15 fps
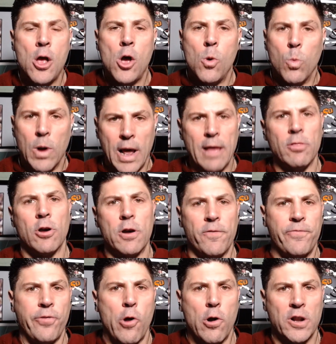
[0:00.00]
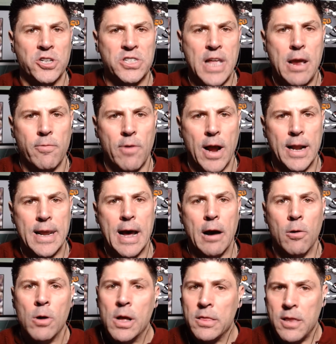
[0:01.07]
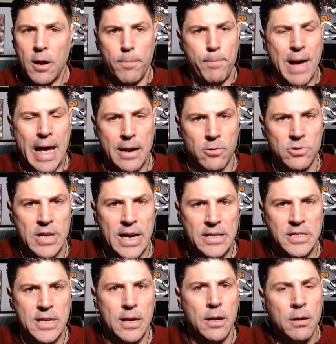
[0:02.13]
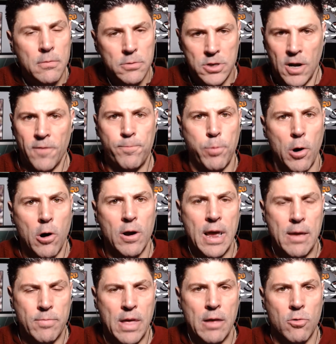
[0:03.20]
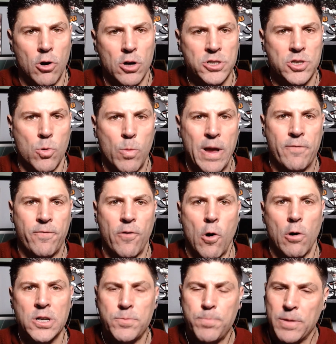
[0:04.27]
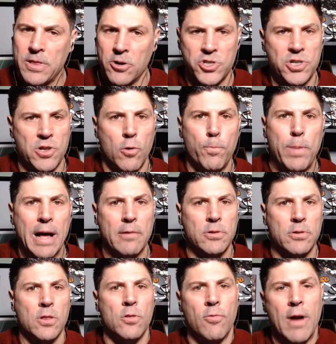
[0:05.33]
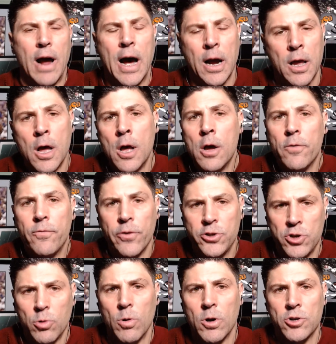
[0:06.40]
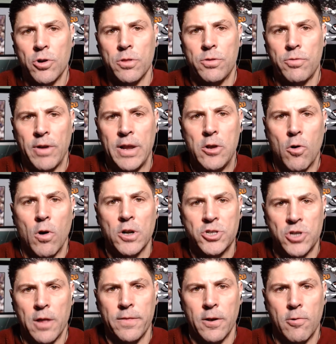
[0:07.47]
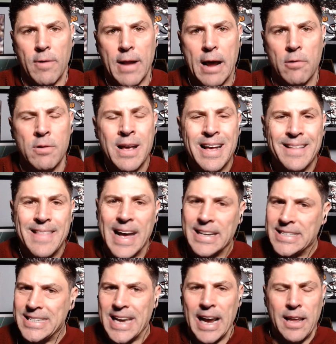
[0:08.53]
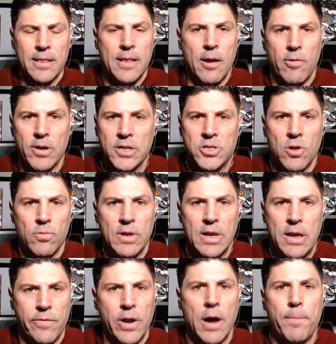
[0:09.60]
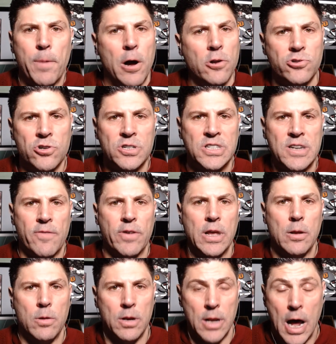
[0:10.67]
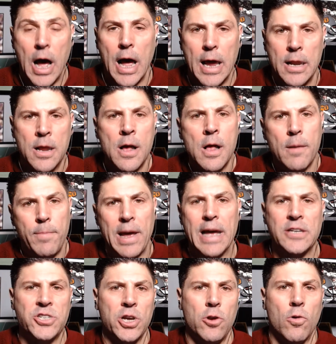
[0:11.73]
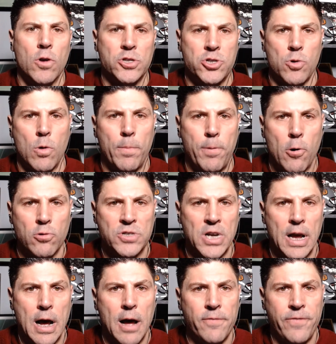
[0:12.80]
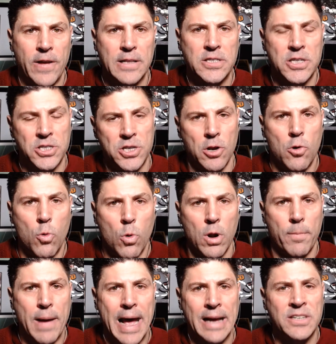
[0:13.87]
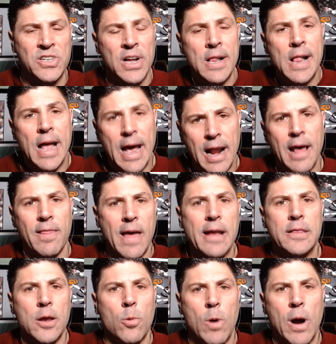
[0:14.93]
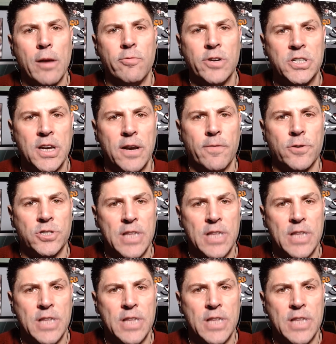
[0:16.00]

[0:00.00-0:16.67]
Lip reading: When I look at Florida State right now, they're battle-tested. Tough ball game. They lost to Wake Forest, but they're still pounding the rock for 203 yards on the ground. That secondary has only given up 179 passing yards to opposing offenses and quarterbacks, and I like their wide receivers.